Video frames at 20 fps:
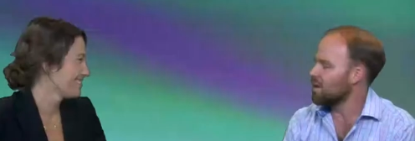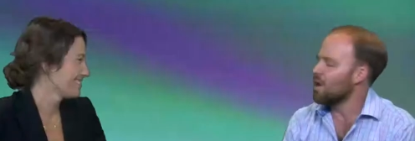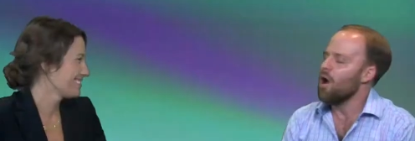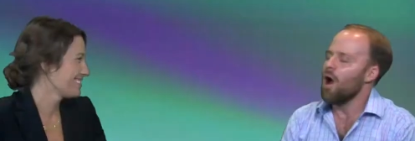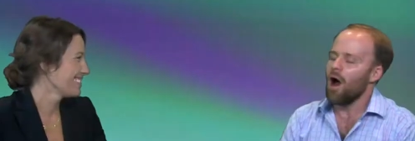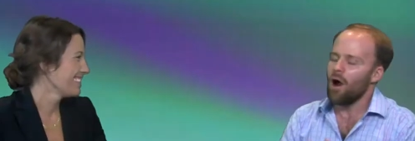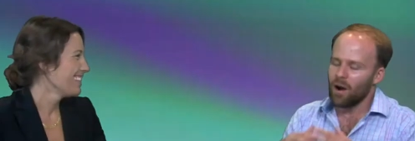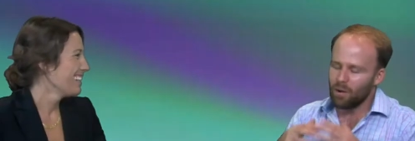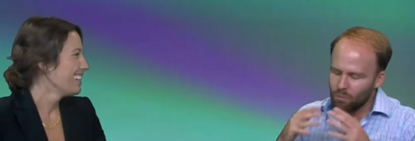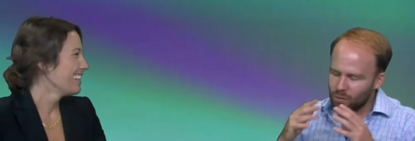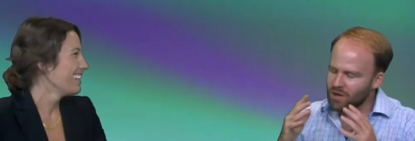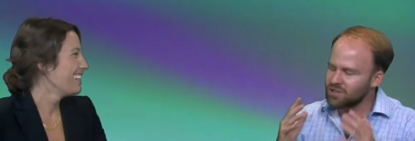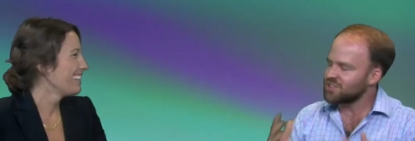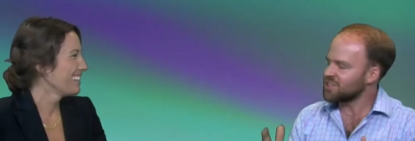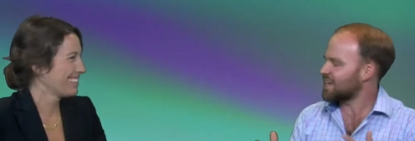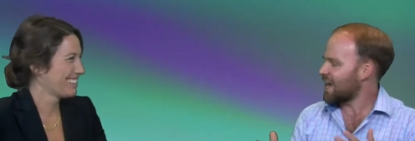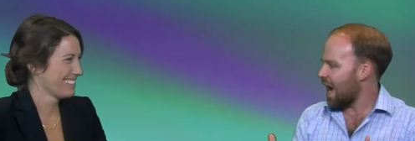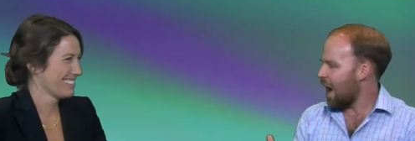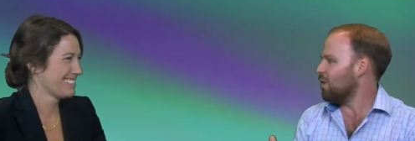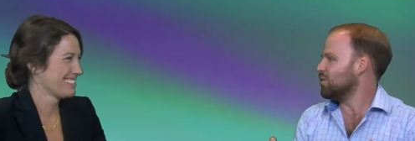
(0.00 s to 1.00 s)
Speaker 1: like, all right, where's the
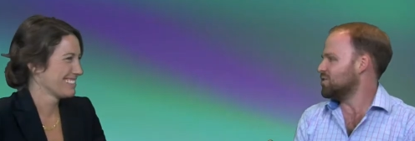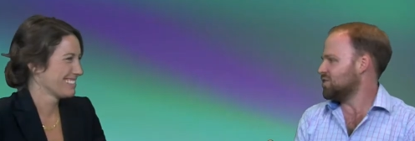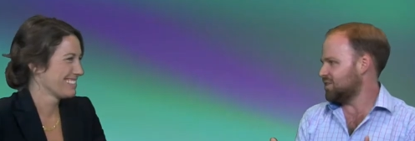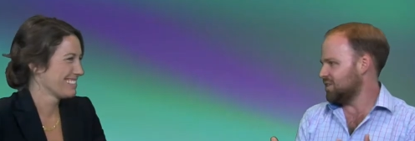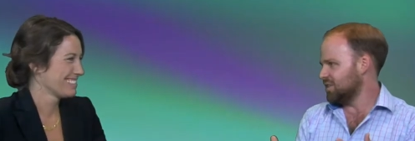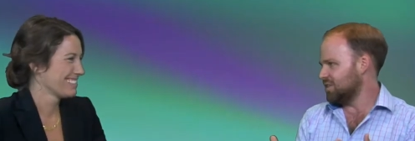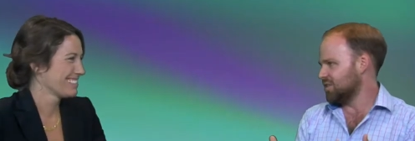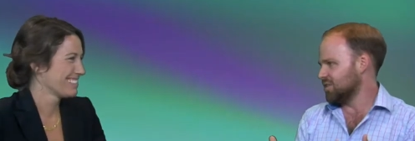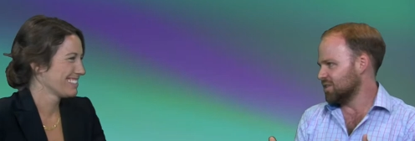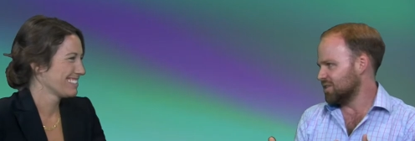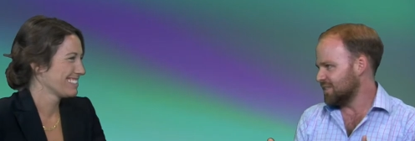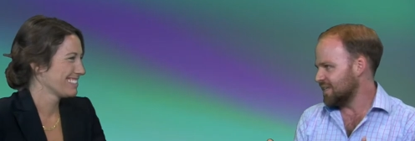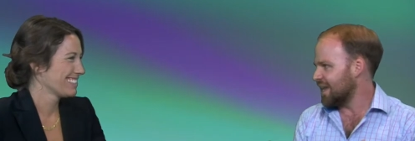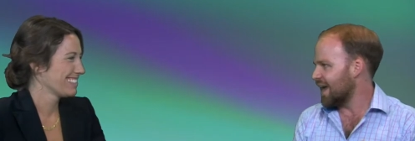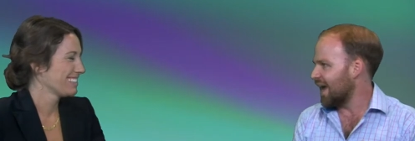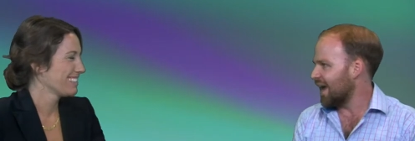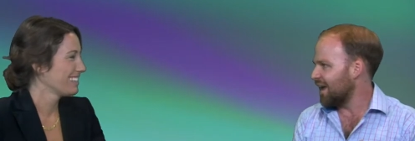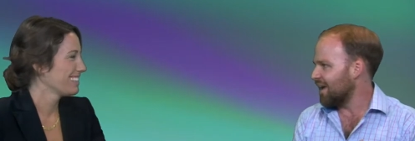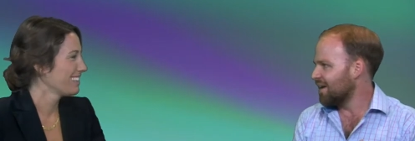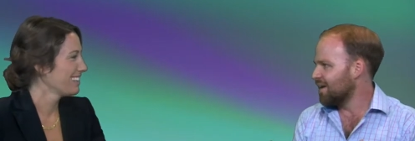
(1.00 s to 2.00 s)
couch teacher
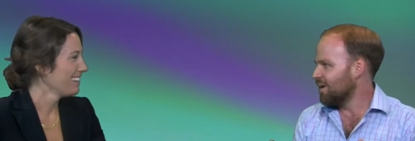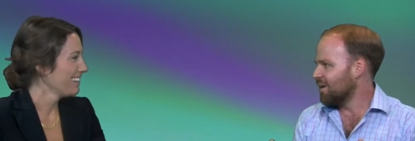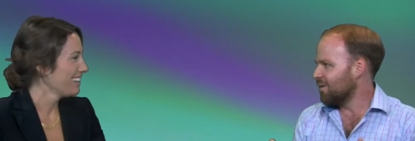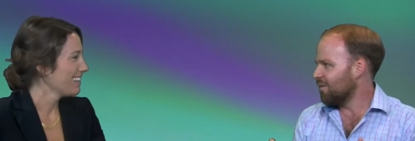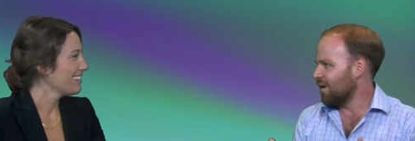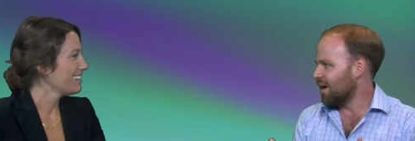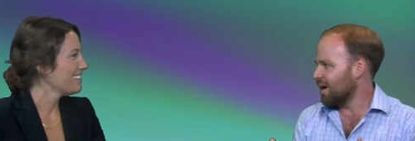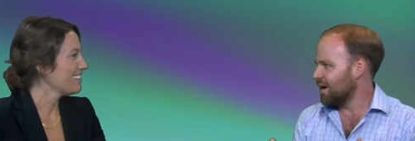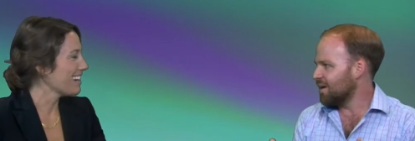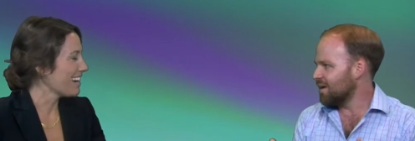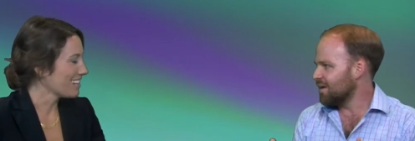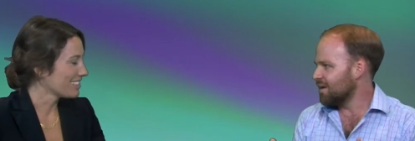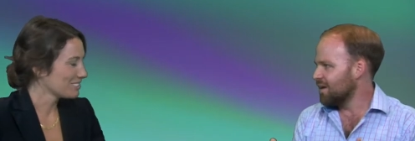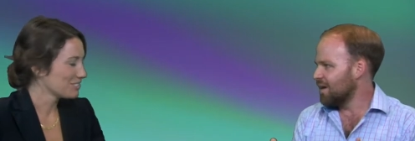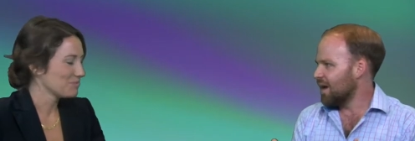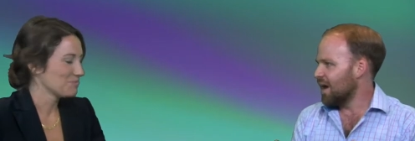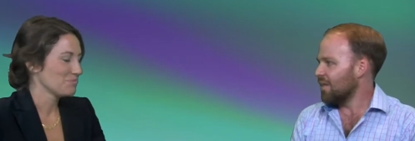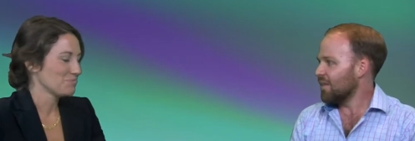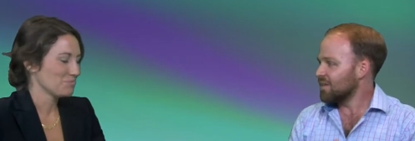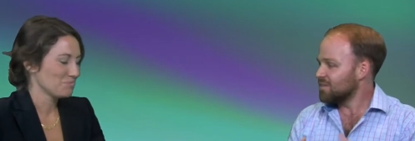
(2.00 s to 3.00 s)
today? Right? Yeah.
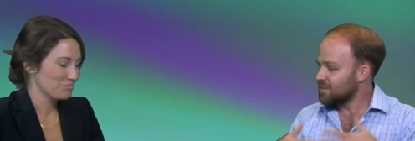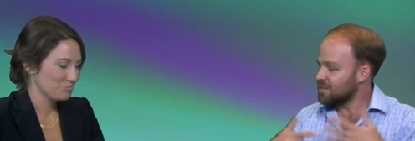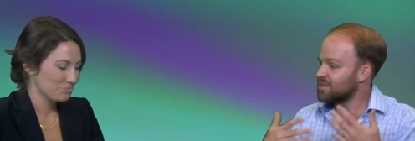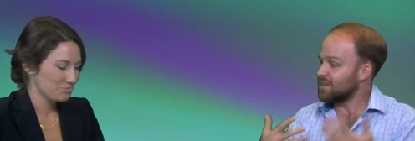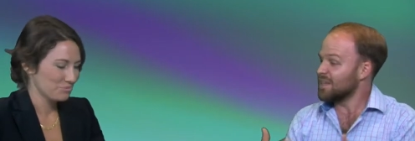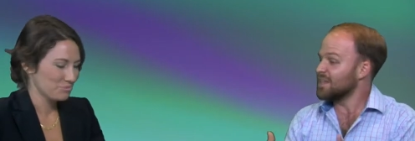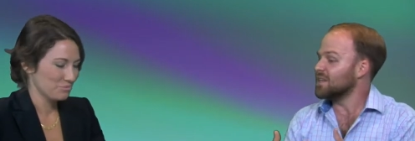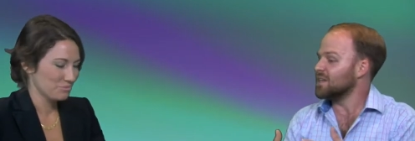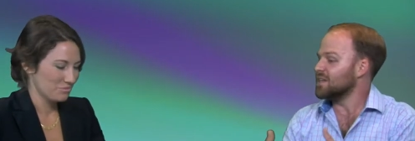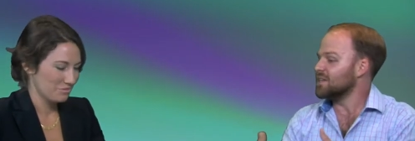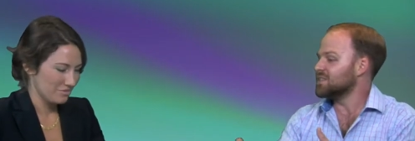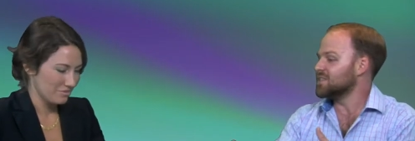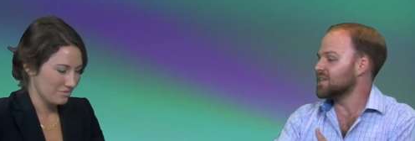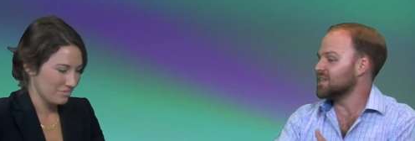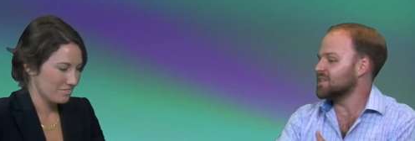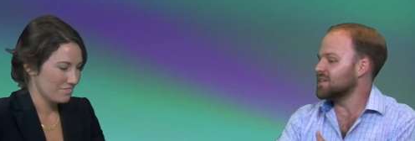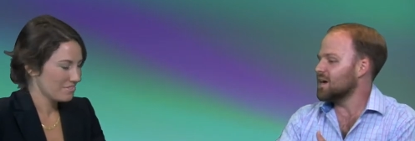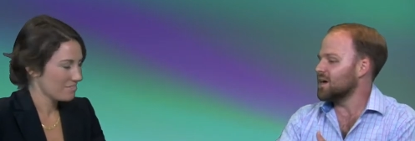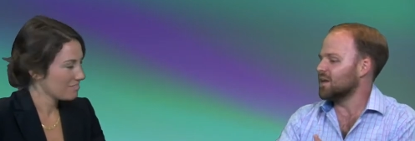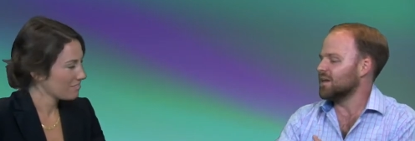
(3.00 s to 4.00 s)
And that's a thing that needs to get
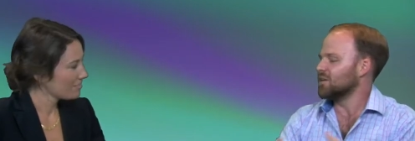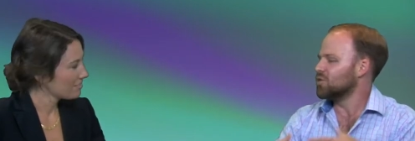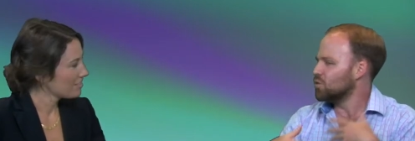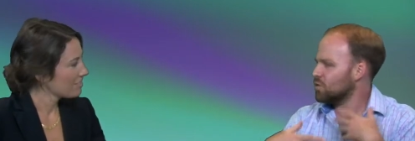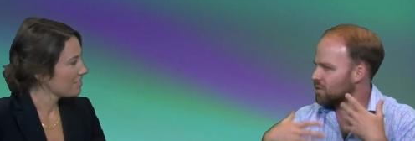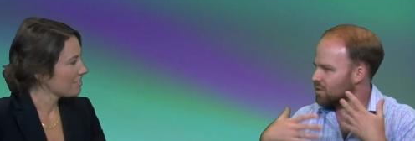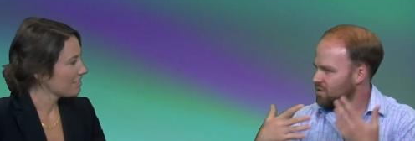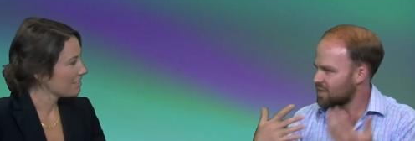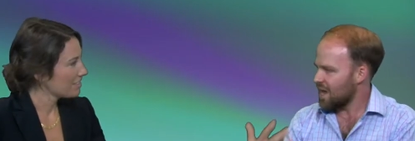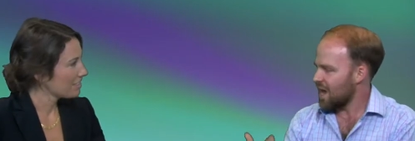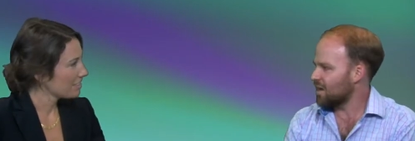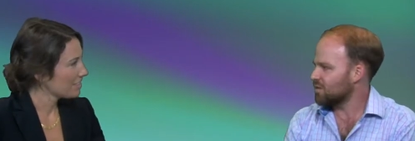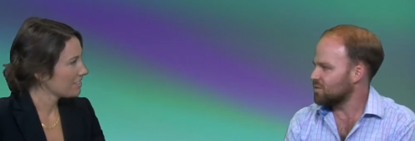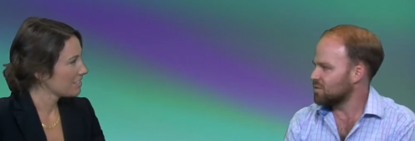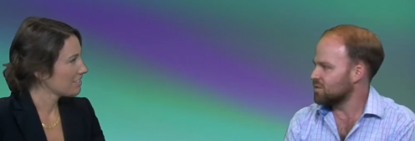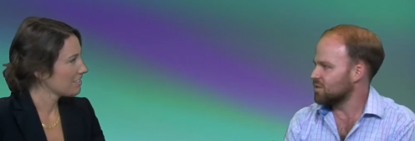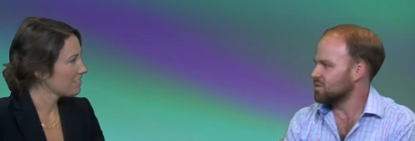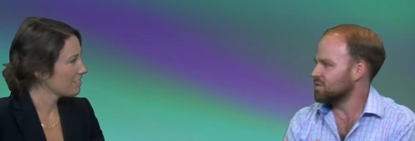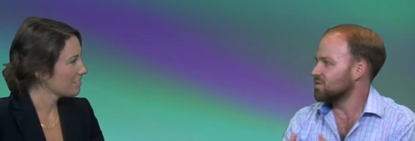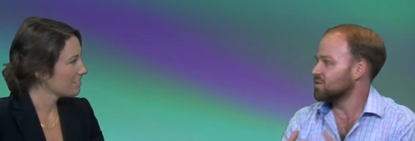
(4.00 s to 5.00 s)
done, like doing your tax
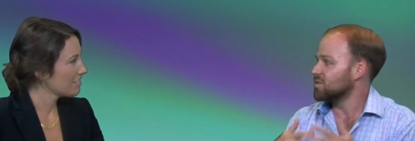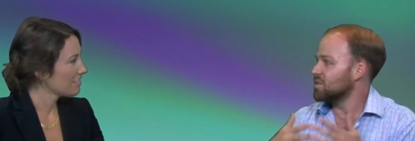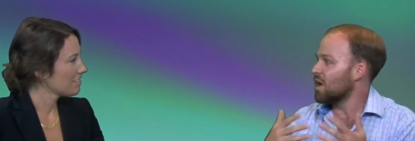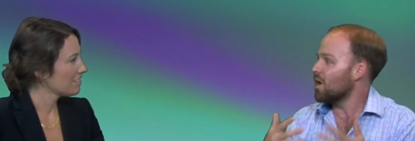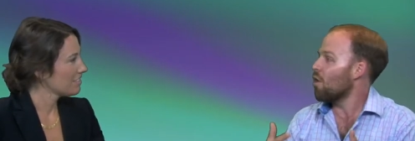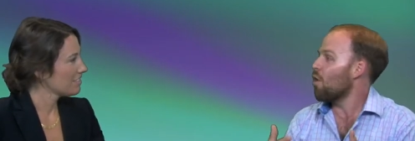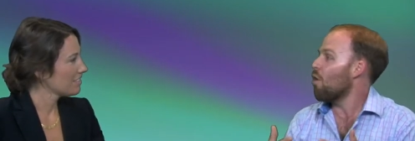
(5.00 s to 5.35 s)
returns. There's not